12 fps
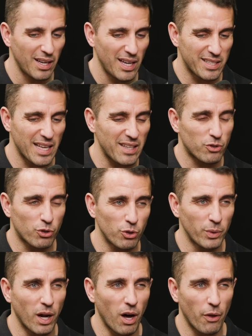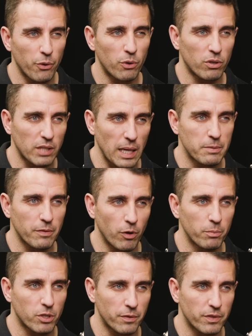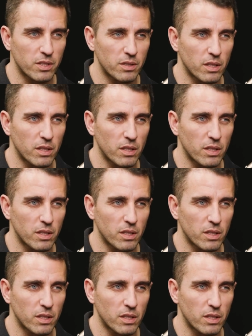is that true in other types of home services?